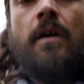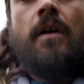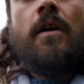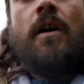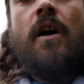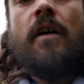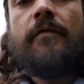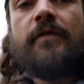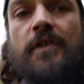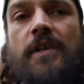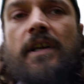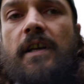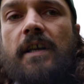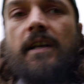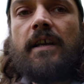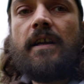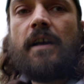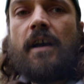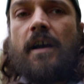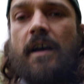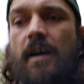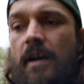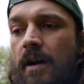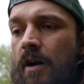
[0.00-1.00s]

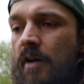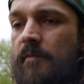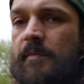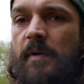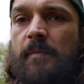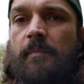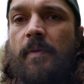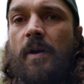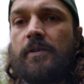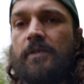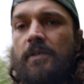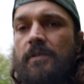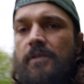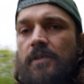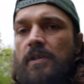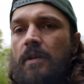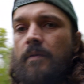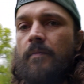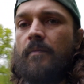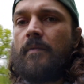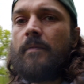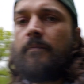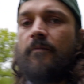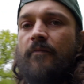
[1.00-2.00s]
obviously, I've been posting
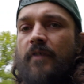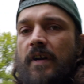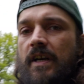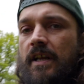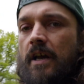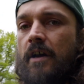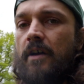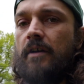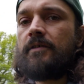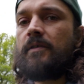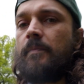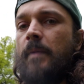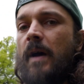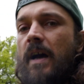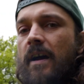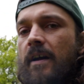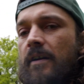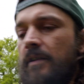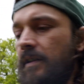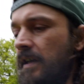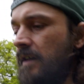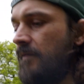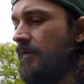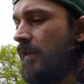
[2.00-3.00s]
some videos
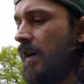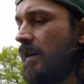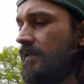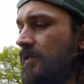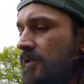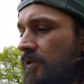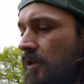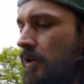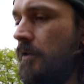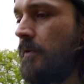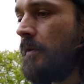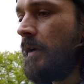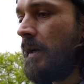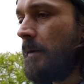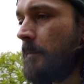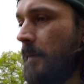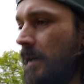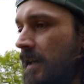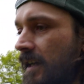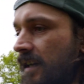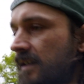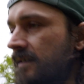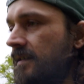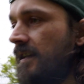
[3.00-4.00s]
about the Avata 2, and I'm
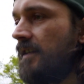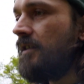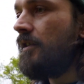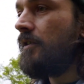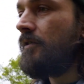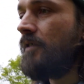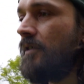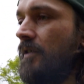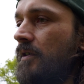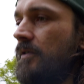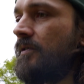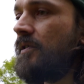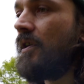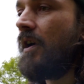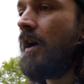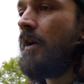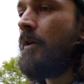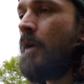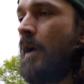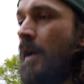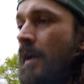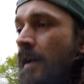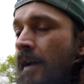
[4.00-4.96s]
going to continue to do so.